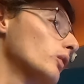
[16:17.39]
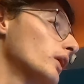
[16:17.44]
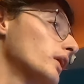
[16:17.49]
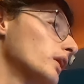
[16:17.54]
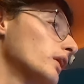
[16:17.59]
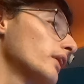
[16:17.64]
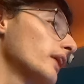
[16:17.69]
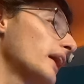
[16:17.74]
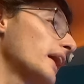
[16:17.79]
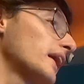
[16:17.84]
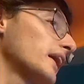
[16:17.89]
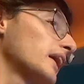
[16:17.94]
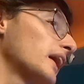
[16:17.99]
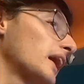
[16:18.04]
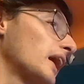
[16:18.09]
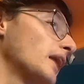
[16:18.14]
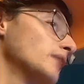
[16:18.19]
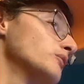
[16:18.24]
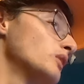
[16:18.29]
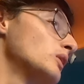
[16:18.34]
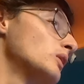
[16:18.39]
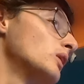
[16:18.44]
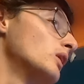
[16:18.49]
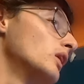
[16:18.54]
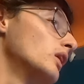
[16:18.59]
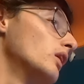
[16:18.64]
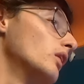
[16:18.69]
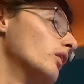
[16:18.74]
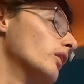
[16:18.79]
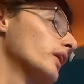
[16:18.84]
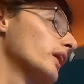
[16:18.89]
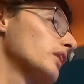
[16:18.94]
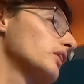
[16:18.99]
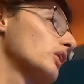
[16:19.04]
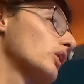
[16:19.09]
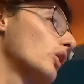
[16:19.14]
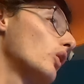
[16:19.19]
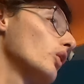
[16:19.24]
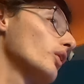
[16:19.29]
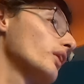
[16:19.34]
Winner of that game will get
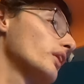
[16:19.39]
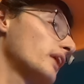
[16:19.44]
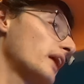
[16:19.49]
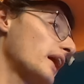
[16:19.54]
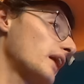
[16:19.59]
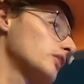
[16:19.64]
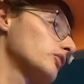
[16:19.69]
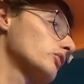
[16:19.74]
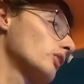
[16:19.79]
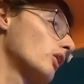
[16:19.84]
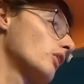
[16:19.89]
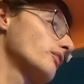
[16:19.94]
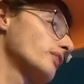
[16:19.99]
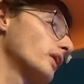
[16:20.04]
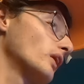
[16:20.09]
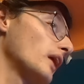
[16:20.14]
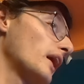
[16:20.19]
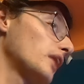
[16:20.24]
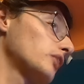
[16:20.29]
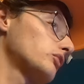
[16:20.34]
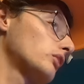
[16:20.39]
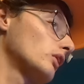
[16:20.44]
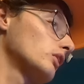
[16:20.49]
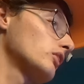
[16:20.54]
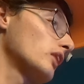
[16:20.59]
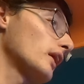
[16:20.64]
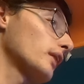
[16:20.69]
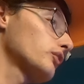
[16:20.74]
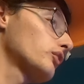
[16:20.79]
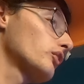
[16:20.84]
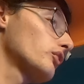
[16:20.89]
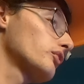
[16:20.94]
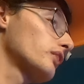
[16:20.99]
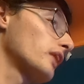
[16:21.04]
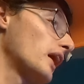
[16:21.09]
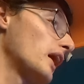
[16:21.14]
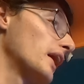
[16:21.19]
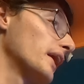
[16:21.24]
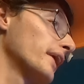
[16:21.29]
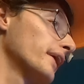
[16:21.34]
the Golden Hat Trophy. Last year, Texas
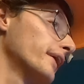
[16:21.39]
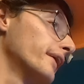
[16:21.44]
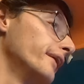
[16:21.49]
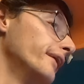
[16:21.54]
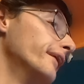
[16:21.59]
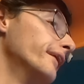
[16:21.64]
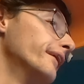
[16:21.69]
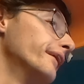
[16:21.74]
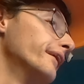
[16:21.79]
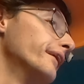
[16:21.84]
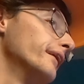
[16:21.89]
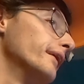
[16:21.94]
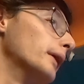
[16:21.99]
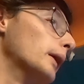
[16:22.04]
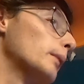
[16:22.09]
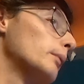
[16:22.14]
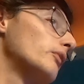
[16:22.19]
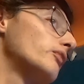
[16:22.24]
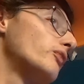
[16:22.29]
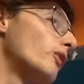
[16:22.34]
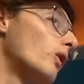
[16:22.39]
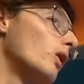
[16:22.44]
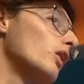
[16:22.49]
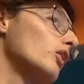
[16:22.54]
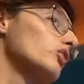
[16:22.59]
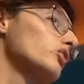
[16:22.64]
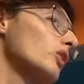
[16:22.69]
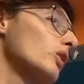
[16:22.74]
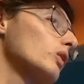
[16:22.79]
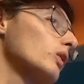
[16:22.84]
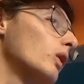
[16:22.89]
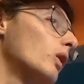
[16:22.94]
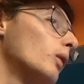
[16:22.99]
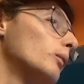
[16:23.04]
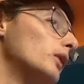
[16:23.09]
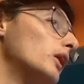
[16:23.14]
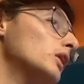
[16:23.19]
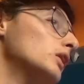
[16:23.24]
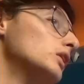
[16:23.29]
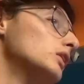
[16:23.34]
got it. Year before, it was
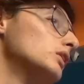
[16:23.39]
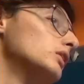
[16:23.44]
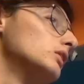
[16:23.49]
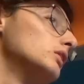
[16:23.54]
Oklahoma.